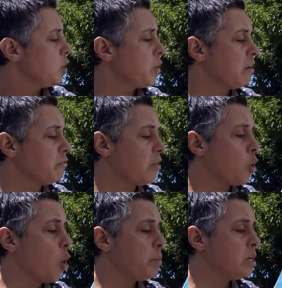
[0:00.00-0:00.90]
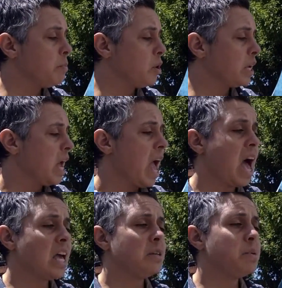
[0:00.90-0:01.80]
Grandfather opened a book
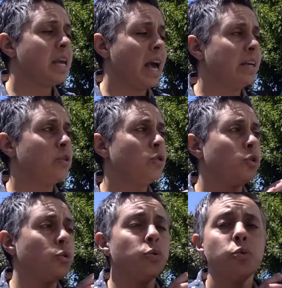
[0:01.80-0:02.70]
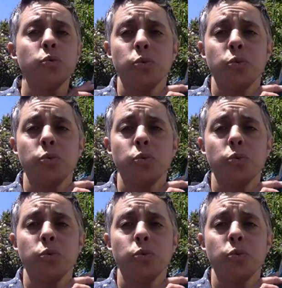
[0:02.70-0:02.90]
and began to read.